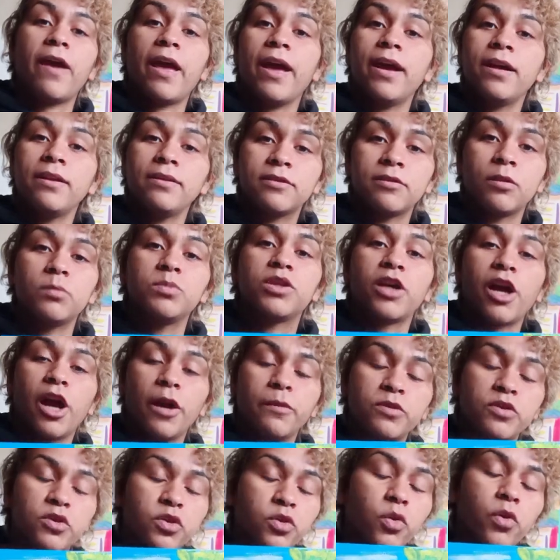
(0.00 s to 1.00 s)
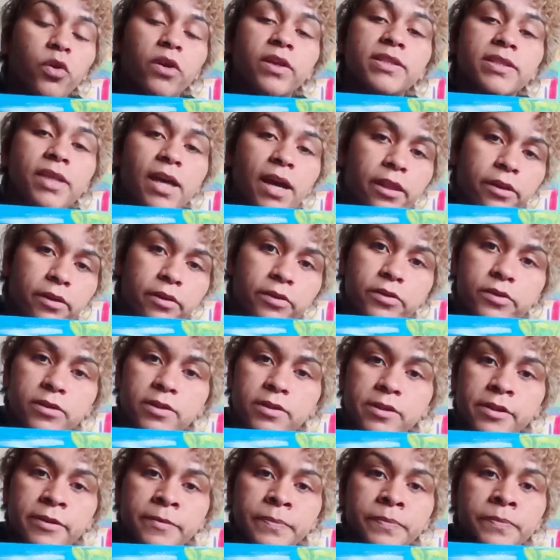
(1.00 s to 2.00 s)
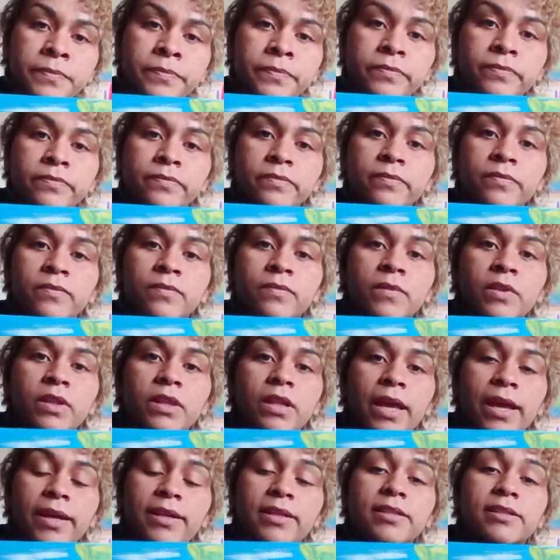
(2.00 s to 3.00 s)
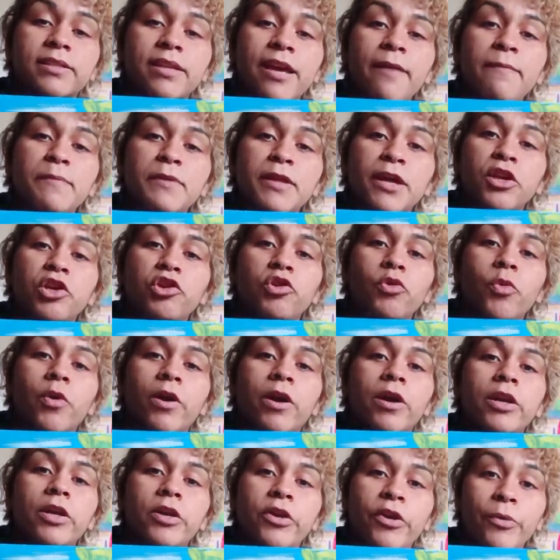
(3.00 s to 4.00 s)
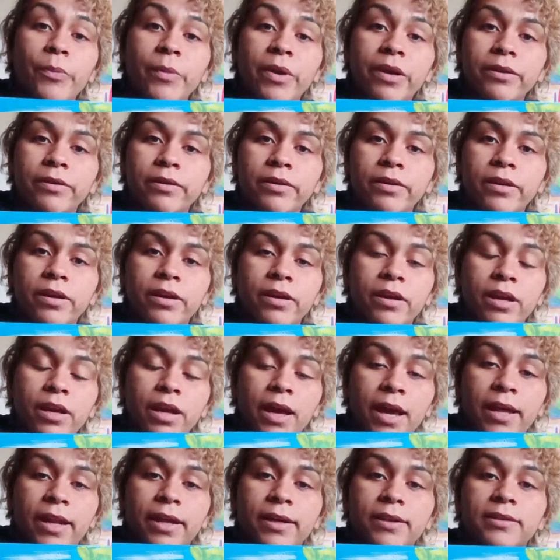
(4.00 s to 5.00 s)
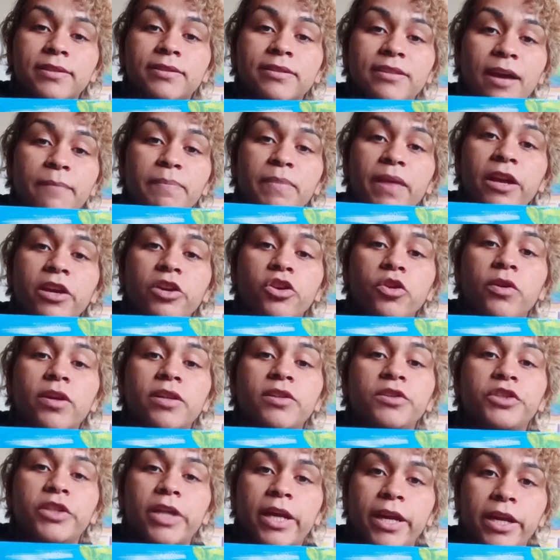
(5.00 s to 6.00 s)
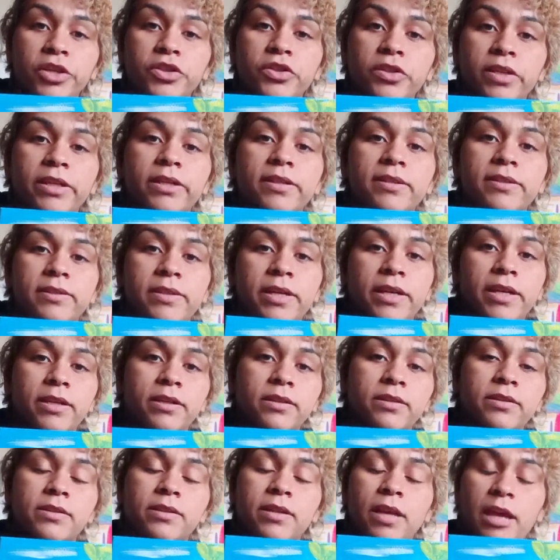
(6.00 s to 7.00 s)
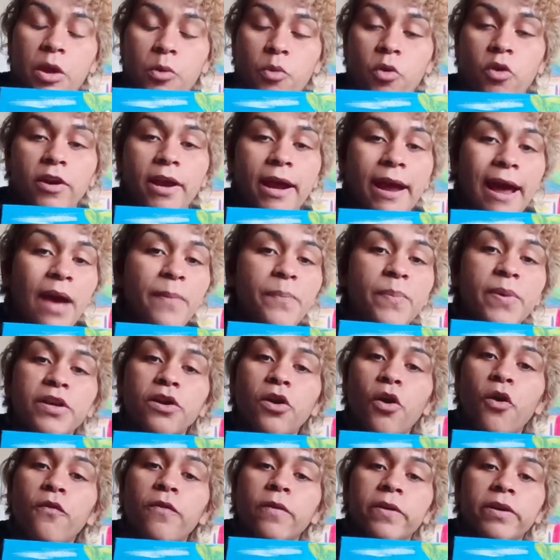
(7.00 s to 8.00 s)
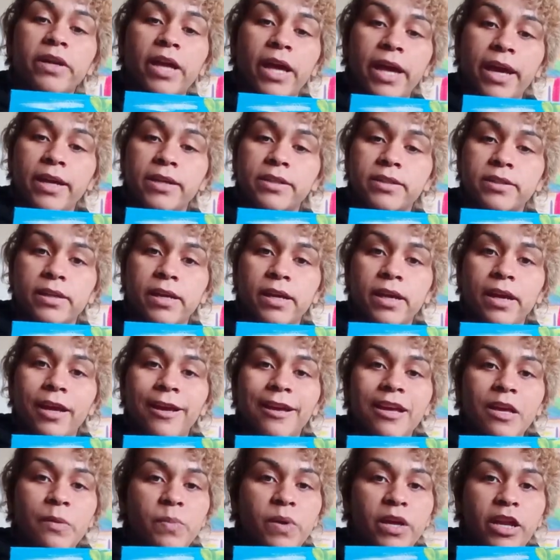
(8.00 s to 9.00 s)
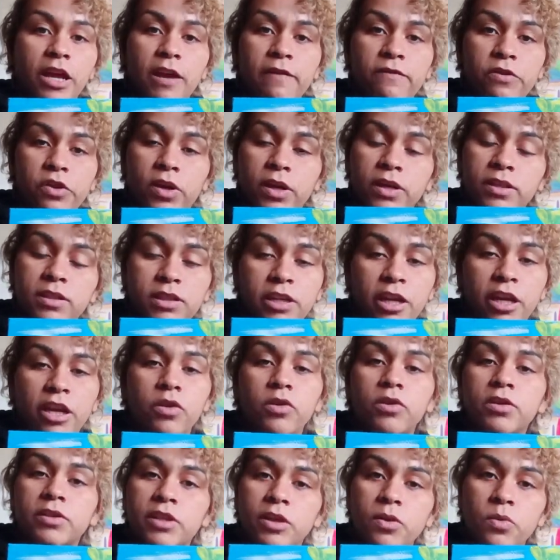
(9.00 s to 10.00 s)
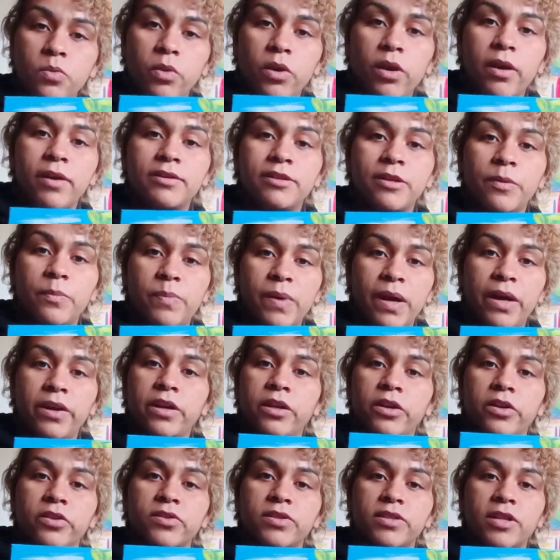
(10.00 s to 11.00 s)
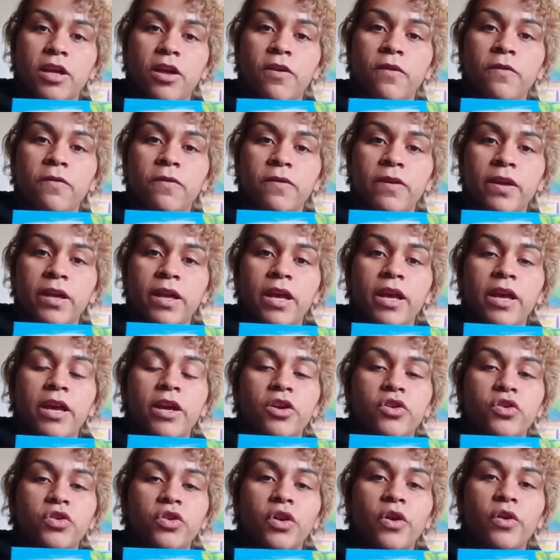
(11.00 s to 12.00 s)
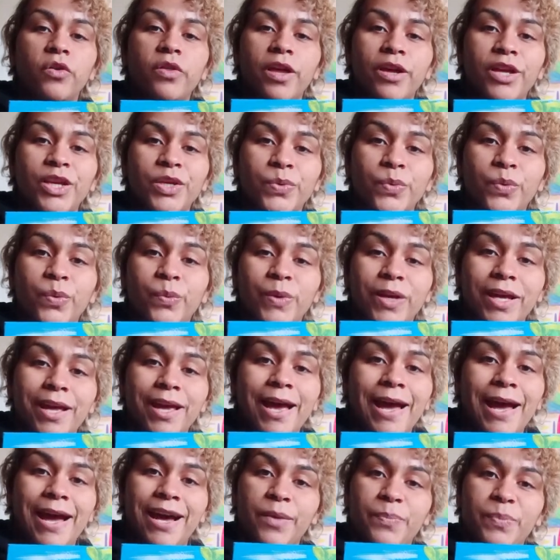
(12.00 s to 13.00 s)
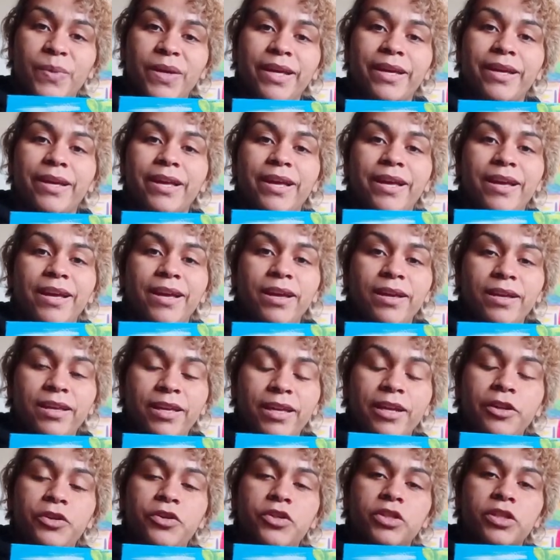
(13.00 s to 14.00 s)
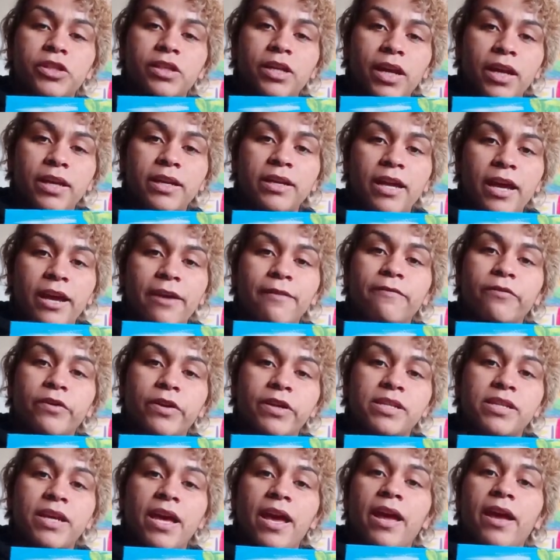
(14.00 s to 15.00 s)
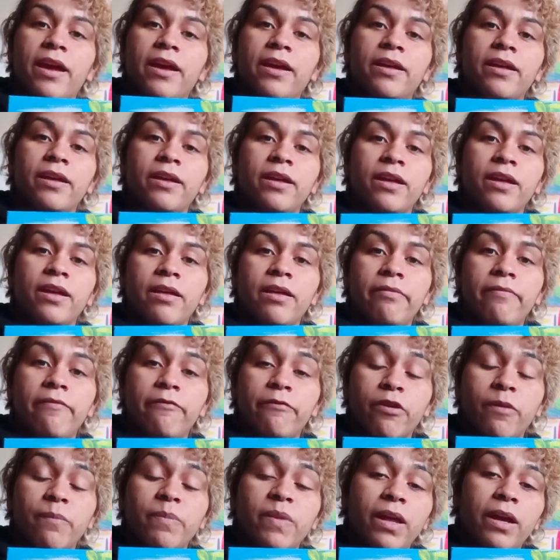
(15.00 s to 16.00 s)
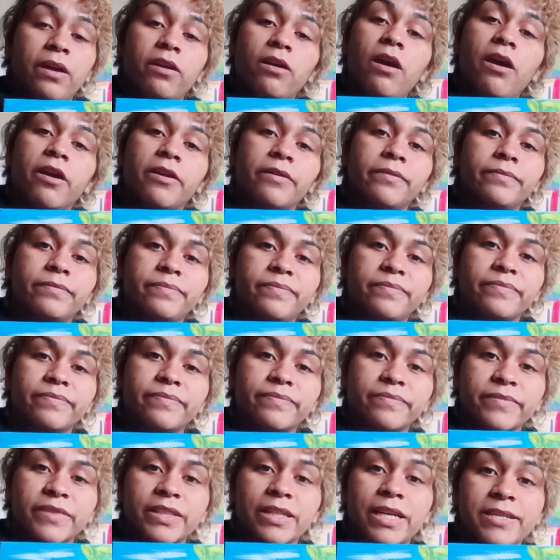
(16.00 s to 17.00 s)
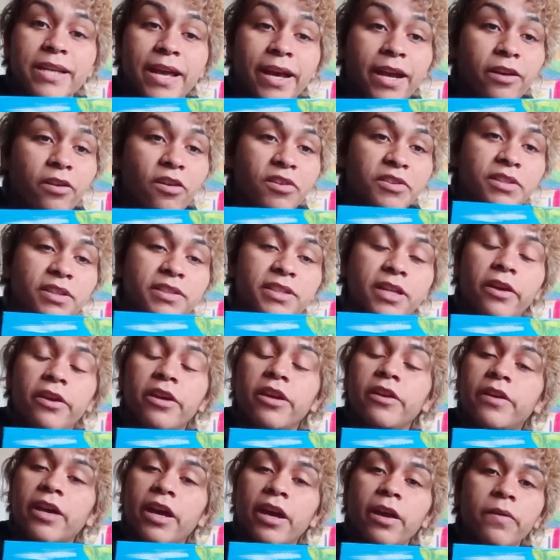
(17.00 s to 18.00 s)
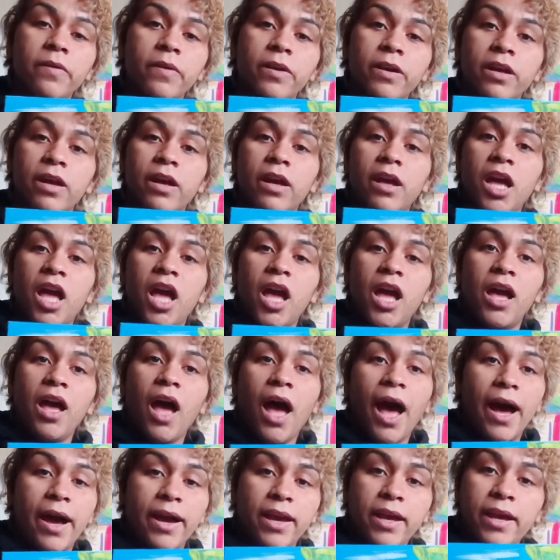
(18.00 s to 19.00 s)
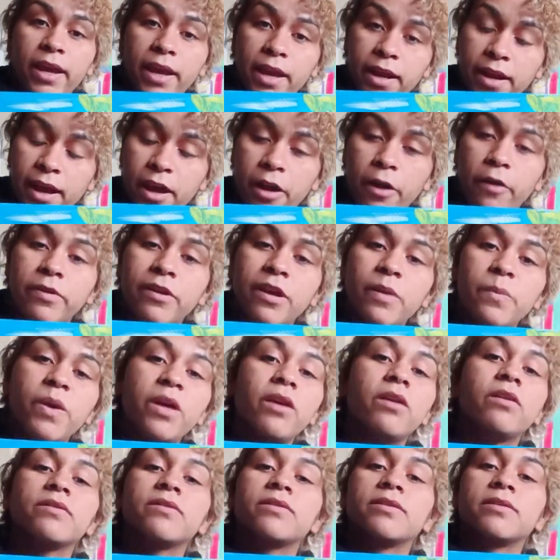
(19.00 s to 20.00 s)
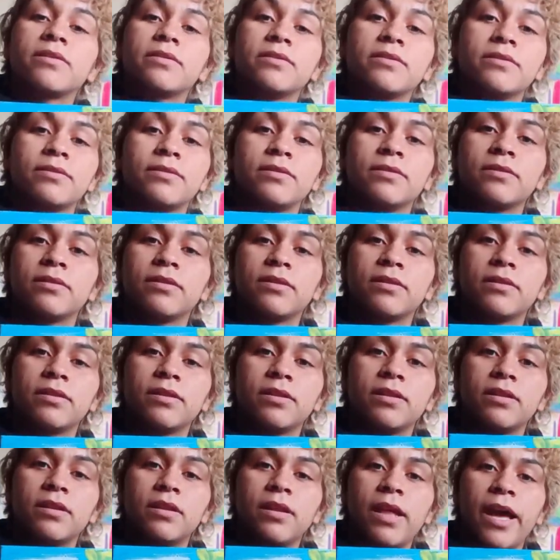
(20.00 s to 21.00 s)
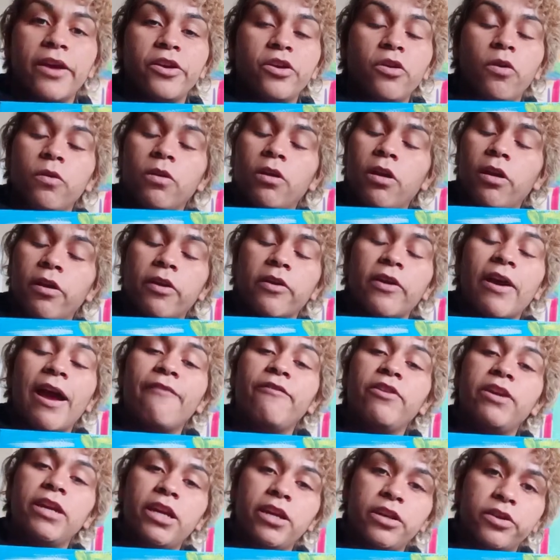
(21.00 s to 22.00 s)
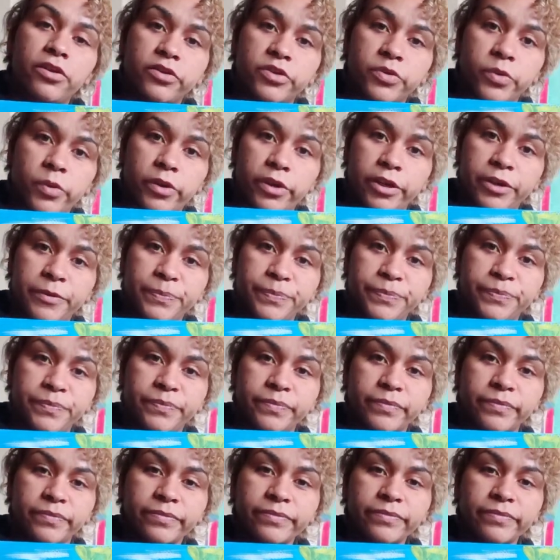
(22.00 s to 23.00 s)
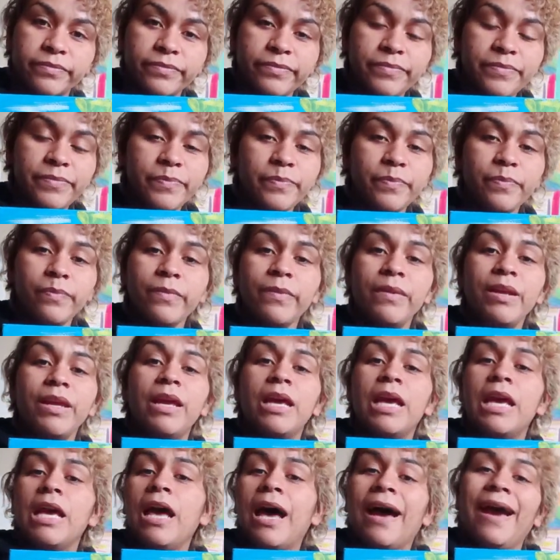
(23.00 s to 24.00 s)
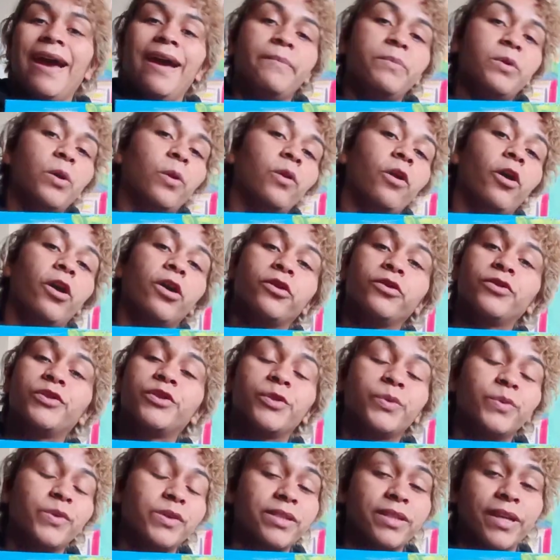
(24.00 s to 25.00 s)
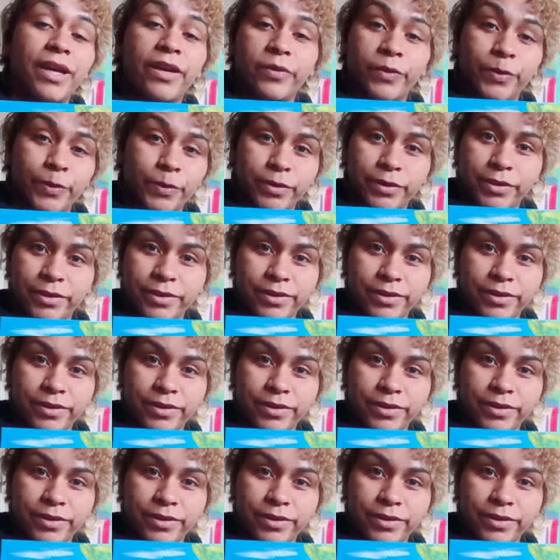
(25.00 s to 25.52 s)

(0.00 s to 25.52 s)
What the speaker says: and sometimes towards others. Accept that you are human and accept that you can change these things, and it won't happen overnight. But if you continuously work to better yourself, know that you will be happy each and every day from then on. Because I can honestly tell you now, I eat healthy meals. I no longer have an eating disorder. I am no longer suicidal.